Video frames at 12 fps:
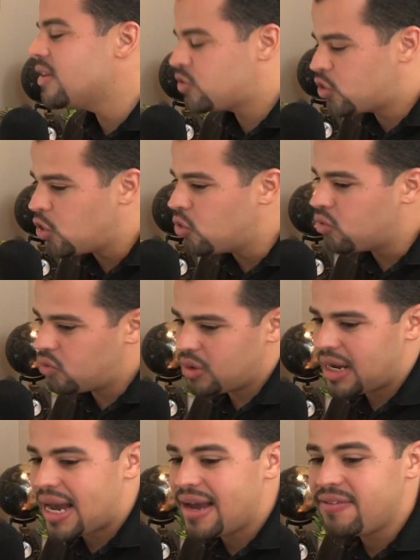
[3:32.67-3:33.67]
so
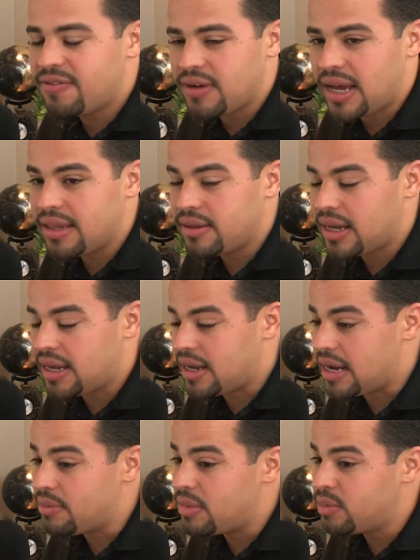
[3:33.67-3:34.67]

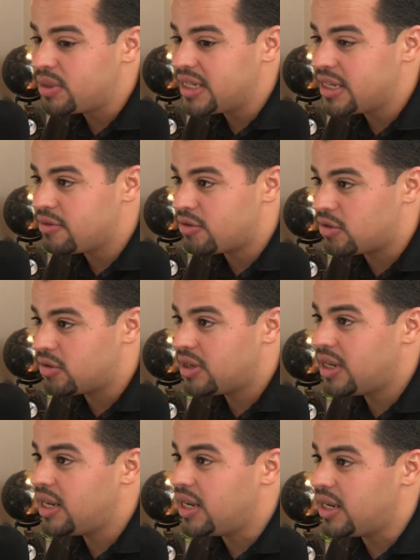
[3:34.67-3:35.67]
I'm a believer
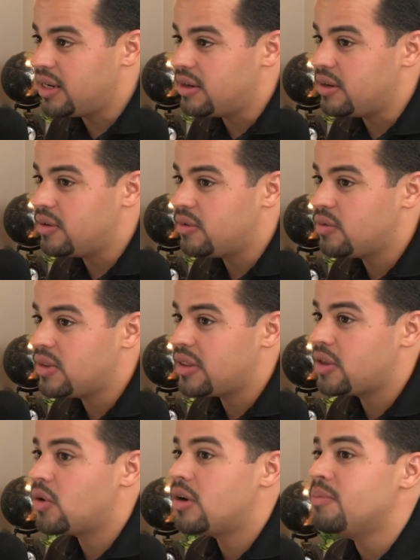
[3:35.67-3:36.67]
in
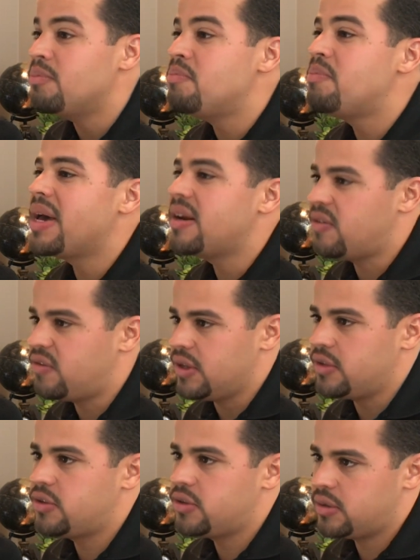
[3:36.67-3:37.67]
that there are
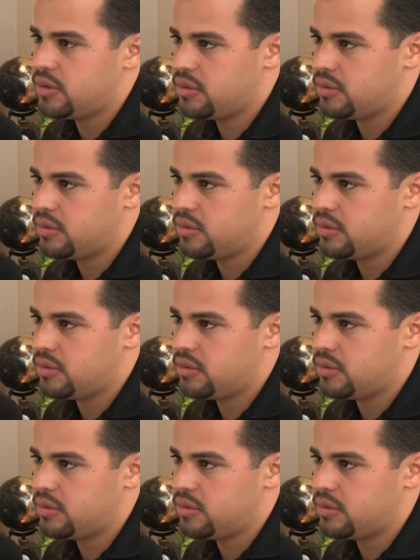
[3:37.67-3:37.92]
benefits